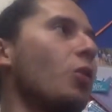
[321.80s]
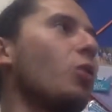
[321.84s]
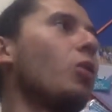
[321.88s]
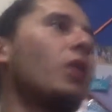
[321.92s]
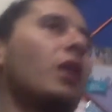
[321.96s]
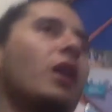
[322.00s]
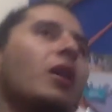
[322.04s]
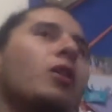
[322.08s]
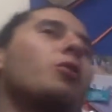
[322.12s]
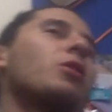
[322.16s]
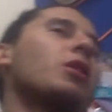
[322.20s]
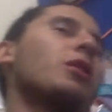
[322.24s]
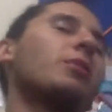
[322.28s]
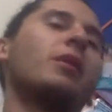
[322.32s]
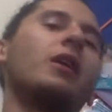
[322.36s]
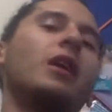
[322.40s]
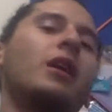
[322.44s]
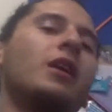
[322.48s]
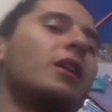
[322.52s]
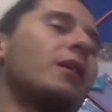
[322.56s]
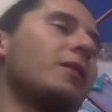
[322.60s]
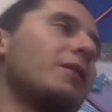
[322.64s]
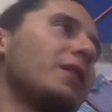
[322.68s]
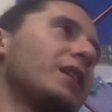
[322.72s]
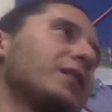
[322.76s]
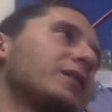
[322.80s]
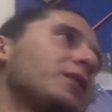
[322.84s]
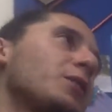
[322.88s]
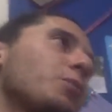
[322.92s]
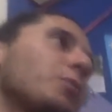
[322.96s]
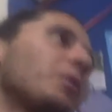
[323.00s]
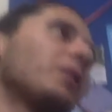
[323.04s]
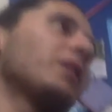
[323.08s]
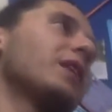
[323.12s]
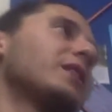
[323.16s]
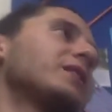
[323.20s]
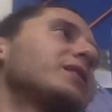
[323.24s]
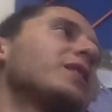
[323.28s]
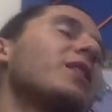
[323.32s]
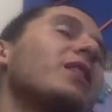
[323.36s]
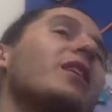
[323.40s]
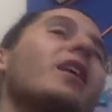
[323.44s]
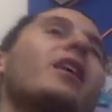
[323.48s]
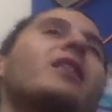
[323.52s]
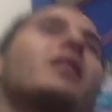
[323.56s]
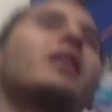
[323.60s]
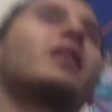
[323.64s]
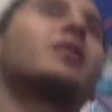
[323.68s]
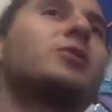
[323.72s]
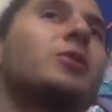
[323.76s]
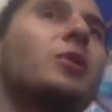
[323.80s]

well, I don't want to make any. That's the thing. That's